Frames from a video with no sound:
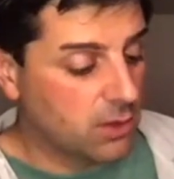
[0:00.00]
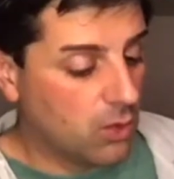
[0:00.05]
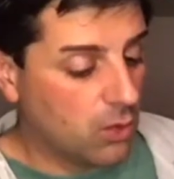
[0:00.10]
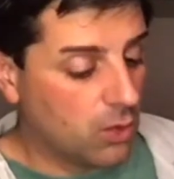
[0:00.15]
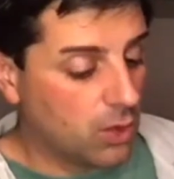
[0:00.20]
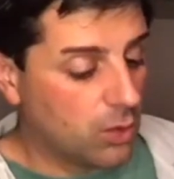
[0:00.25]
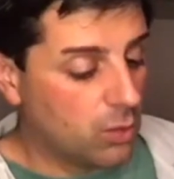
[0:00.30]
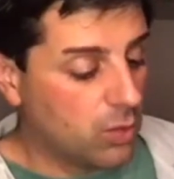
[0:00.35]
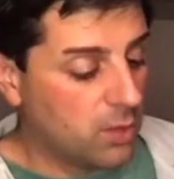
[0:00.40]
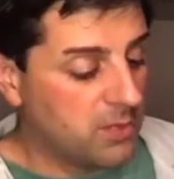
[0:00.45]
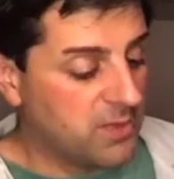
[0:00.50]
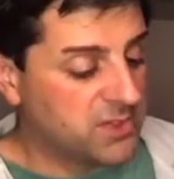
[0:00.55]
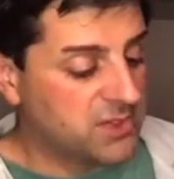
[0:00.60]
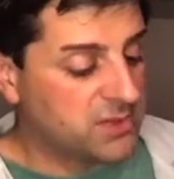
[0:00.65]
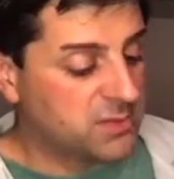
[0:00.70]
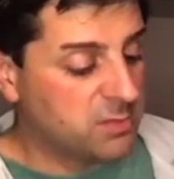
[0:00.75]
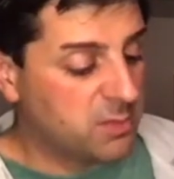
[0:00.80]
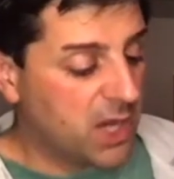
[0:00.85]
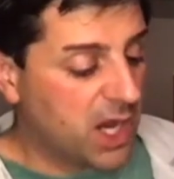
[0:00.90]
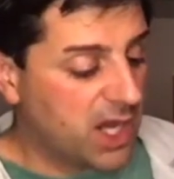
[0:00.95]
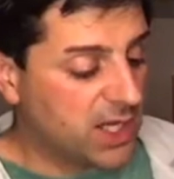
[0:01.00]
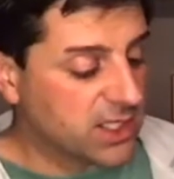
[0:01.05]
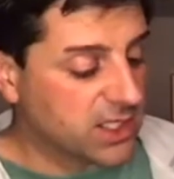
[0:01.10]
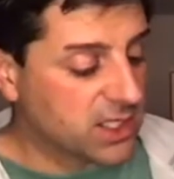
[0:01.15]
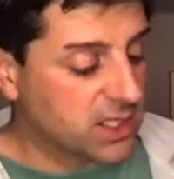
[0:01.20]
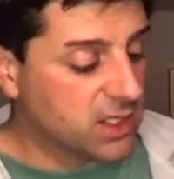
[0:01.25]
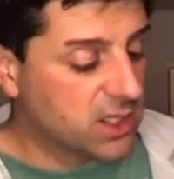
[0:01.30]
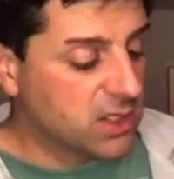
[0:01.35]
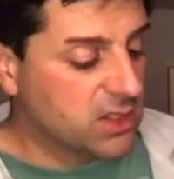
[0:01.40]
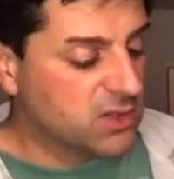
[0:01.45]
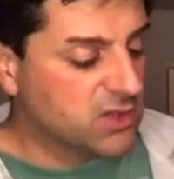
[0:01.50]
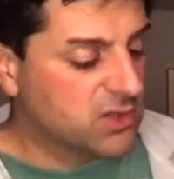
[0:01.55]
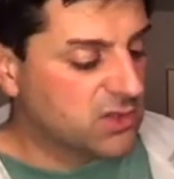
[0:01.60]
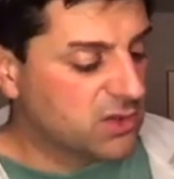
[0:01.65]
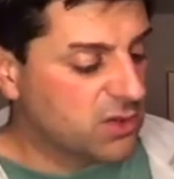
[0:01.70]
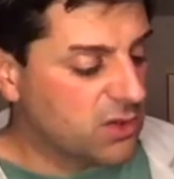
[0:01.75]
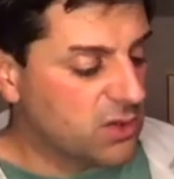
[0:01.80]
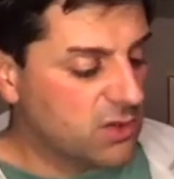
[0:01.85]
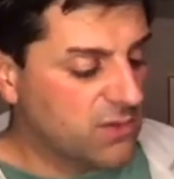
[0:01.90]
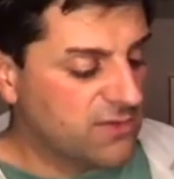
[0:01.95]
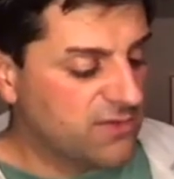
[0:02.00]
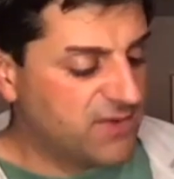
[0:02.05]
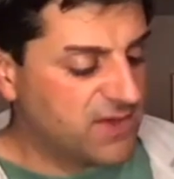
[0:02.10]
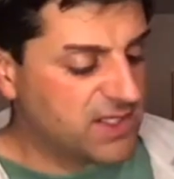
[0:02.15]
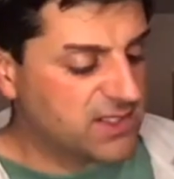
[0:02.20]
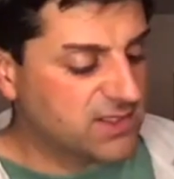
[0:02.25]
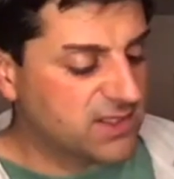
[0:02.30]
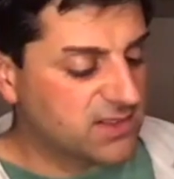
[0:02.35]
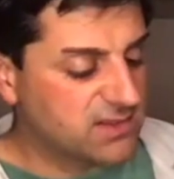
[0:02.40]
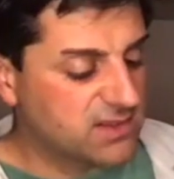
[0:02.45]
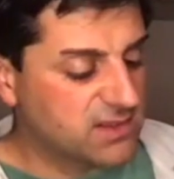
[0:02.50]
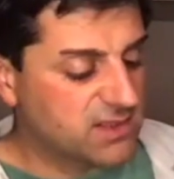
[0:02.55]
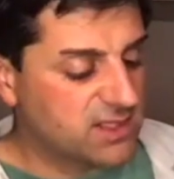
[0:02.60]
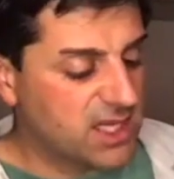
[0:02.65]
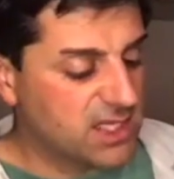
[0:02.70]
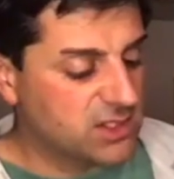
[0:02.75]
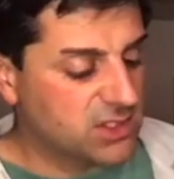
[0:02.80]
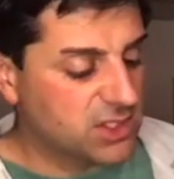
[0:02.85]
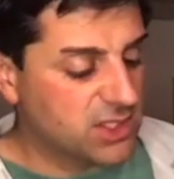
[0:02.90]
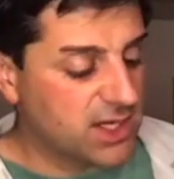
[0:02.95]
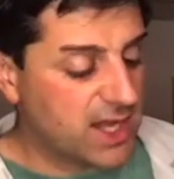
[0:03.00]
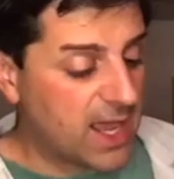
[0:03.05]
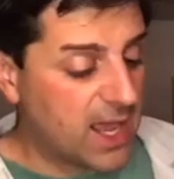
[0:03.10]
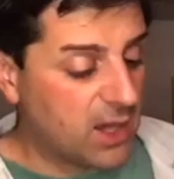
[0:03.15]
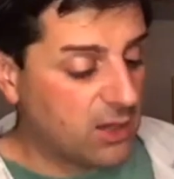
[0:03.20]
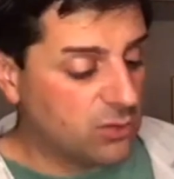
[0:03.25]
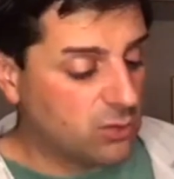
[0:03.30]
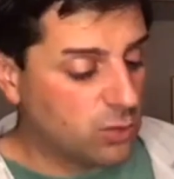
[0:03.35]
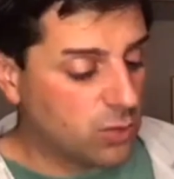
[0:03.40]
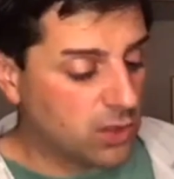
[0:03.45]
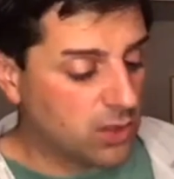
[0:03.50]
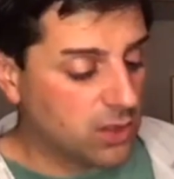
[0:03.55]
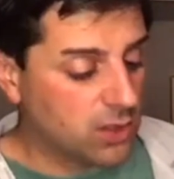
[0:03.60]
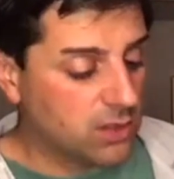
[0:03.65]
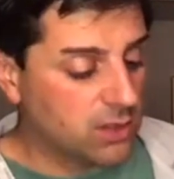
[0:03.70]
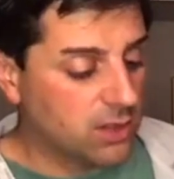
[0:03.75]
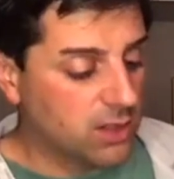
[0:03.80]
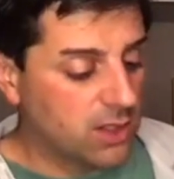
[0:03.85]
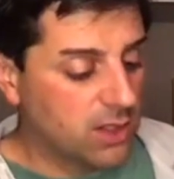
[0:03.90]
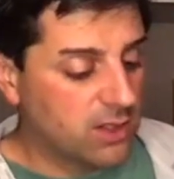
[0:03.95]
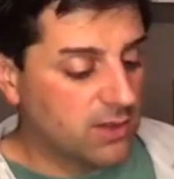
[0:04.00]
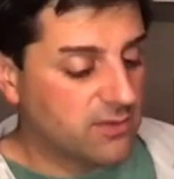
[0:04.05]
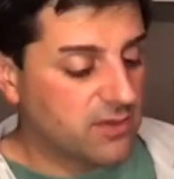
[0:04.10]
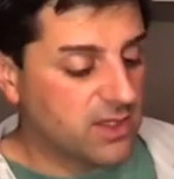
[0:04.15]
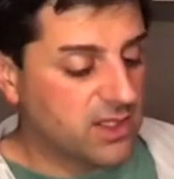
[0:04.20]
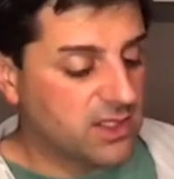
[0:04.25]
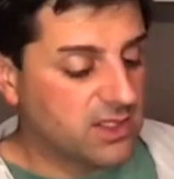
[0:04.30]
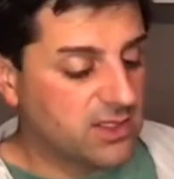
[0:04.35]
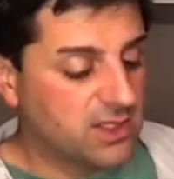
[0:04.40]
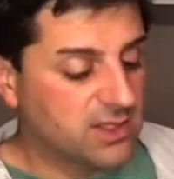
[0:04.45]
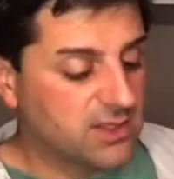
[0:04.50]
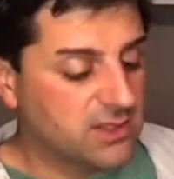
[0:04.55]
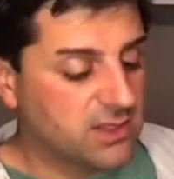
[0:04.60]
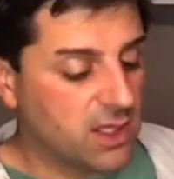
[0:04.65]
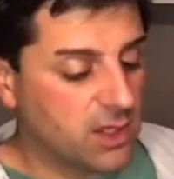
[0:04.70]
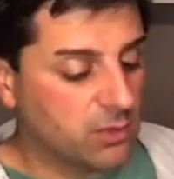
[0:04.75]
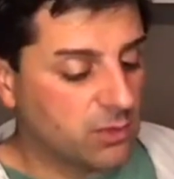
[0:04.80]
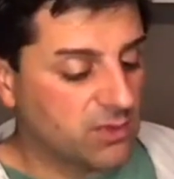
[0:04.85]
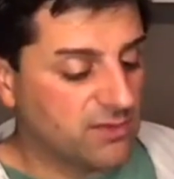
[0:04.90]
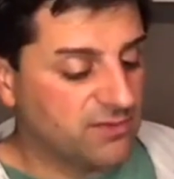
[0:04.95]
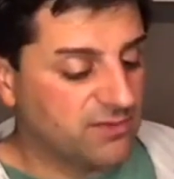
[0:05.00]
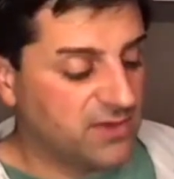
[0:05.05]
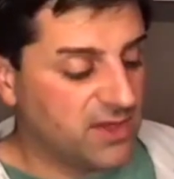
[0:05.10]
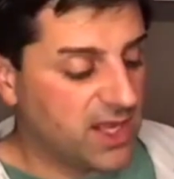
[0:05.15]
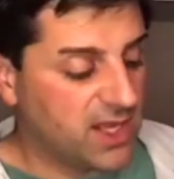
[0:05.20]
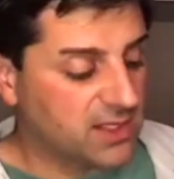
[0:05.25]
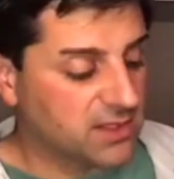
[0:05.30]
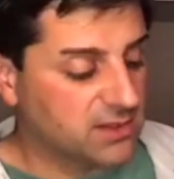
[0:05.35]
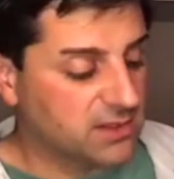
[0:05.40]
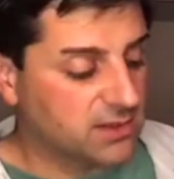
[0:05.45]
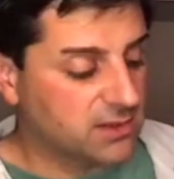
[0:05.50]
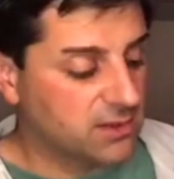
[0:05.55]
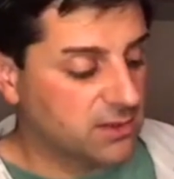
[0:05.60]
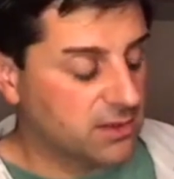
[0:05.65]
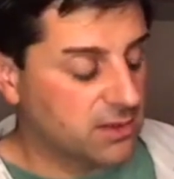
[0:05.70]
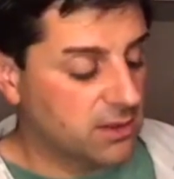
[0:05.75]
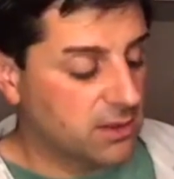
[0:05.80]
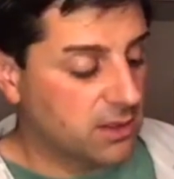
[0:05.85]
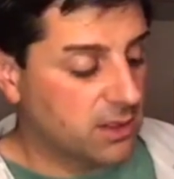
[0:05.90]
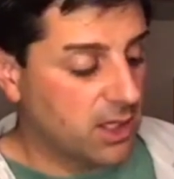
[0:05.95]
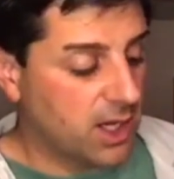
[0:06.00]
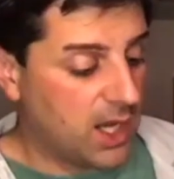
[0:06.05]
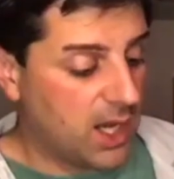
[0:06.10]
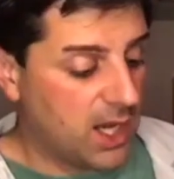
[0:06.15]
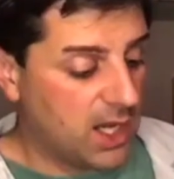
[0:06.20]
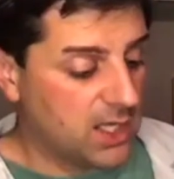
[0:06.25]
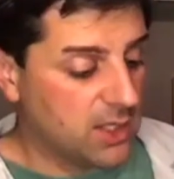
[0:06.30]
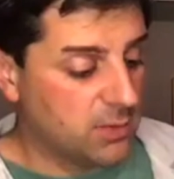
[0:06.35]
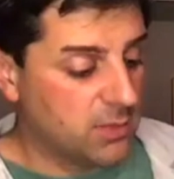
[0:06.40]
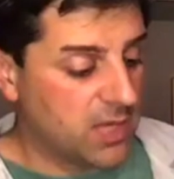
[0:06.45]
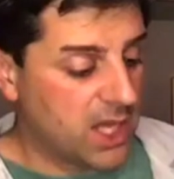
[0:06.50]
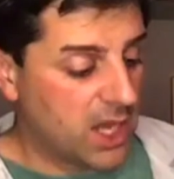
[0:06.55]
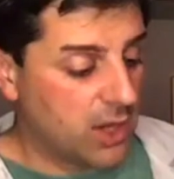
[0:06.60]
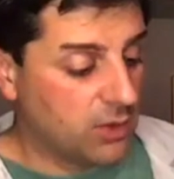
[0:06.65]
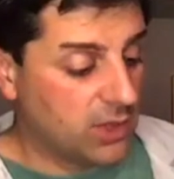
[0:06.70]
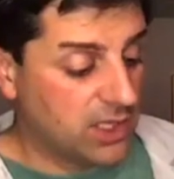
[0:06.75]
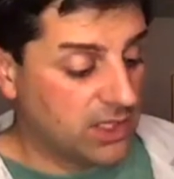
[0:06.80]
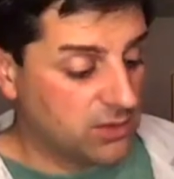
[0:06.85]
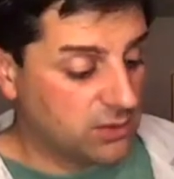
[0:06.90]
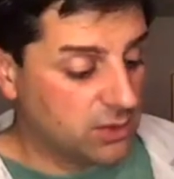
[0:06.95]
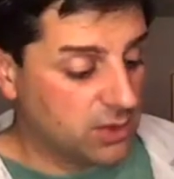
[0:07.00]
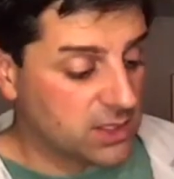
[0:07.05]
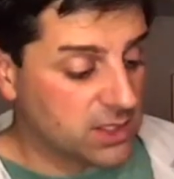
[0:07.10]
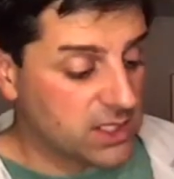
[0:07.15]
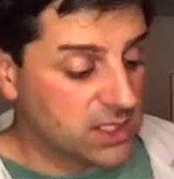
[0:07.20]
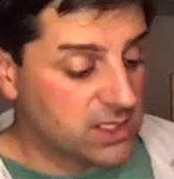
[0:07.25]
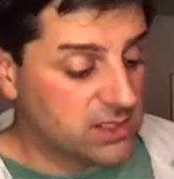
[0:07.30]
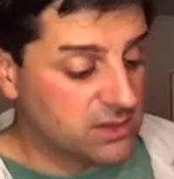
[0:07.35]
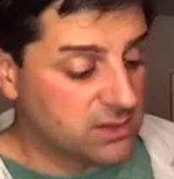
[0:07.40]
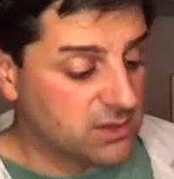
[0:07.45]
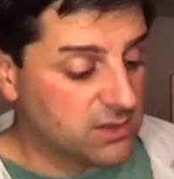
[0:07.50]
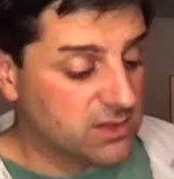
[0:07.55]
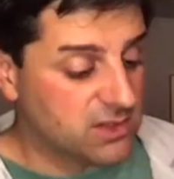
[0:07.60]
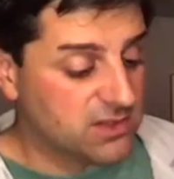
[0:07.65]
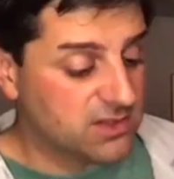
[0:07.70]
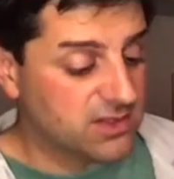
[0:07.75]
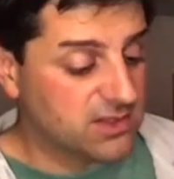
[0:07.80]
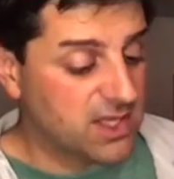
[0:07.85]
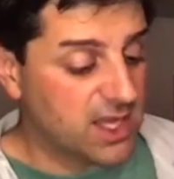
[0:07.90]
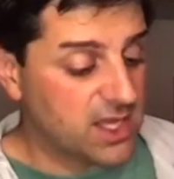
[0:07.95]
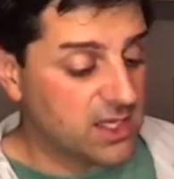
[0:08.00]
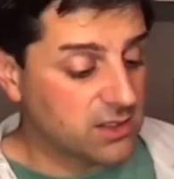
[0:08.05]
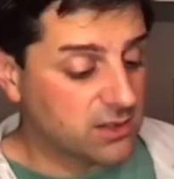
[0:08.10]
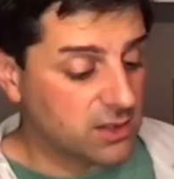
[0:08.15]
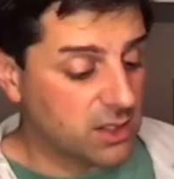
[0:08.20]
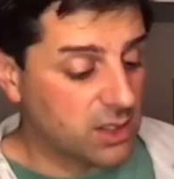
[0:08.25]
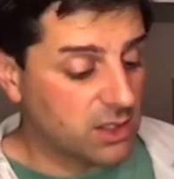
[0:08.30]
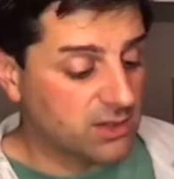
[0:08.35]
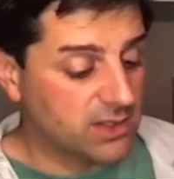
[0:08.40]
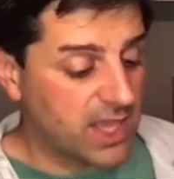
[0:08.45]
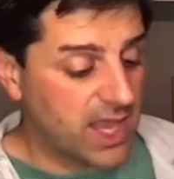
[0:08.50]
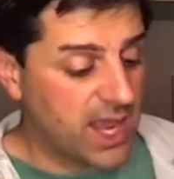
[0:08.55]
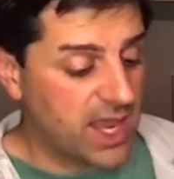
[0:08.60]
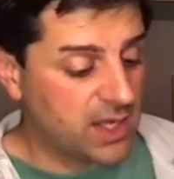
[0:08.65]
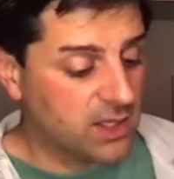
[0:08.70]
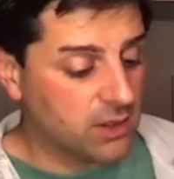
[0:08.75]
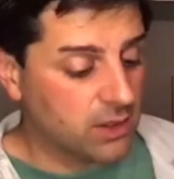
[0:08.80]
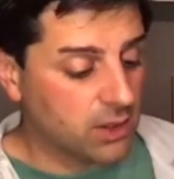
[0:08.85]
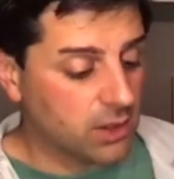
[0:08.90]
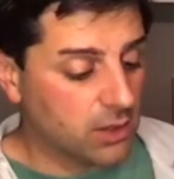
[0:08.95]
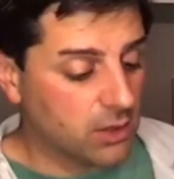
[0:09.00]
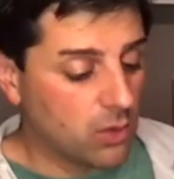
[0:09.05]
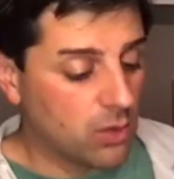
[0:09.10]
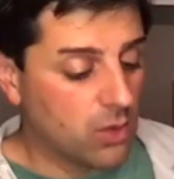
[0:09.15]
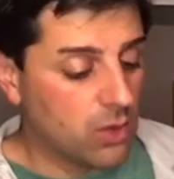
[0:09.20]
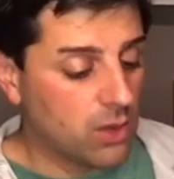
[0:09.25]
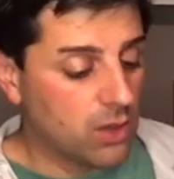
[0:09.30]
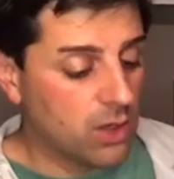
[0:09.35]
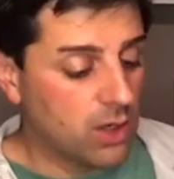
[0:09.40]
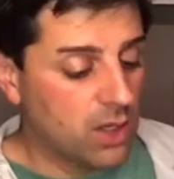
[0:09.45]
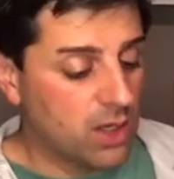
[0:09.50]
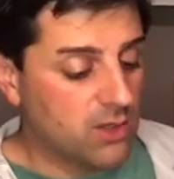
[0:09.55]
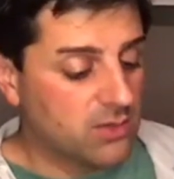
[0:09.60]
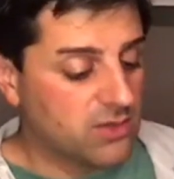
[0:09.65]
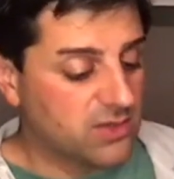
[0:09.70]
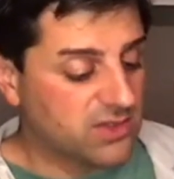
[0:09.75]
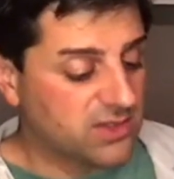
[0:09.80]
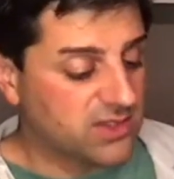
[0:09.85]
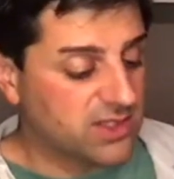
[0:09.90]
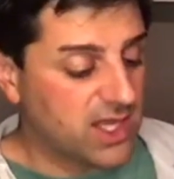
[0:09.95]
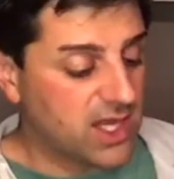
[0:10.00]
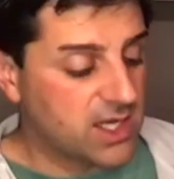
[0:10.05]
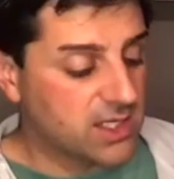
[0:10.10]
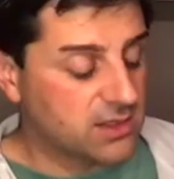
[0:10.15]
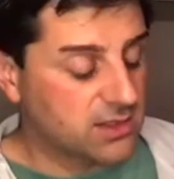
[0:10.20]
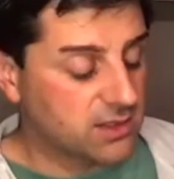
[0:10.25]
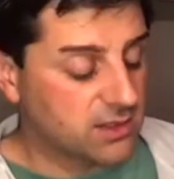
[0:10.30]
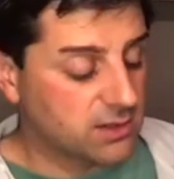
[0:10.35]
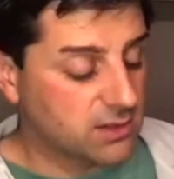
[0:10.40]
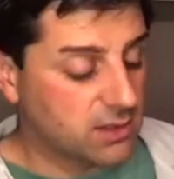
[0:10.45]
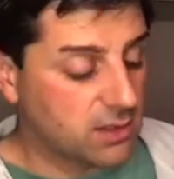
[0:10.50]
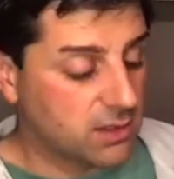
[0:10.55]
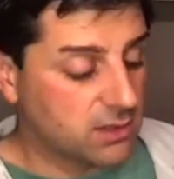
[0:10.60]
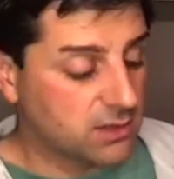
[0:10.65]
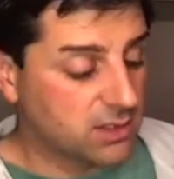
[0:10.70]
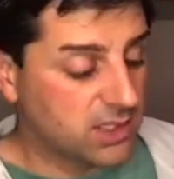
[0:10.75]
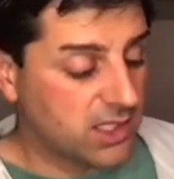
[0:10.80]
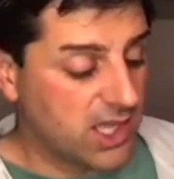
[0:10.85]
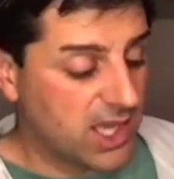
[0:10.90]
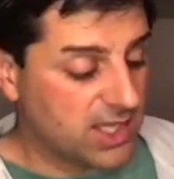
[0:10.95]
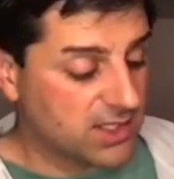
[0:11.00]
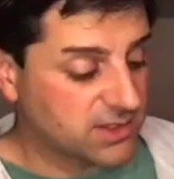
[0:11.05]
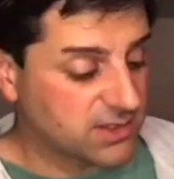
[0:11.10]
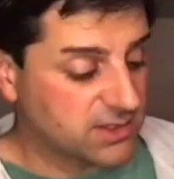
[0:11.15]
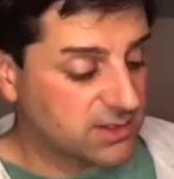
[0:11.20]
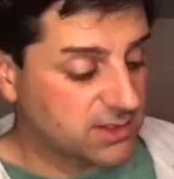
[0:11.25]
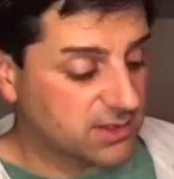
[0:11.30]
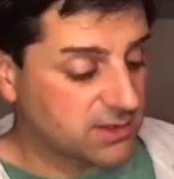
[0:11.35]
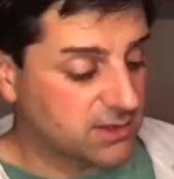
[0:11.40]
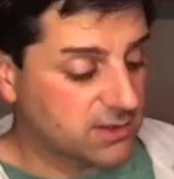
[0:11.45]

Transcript: or a woman's body so fix his attention outward that he does not reflect, I am now entering into the state called anger or the state called lust.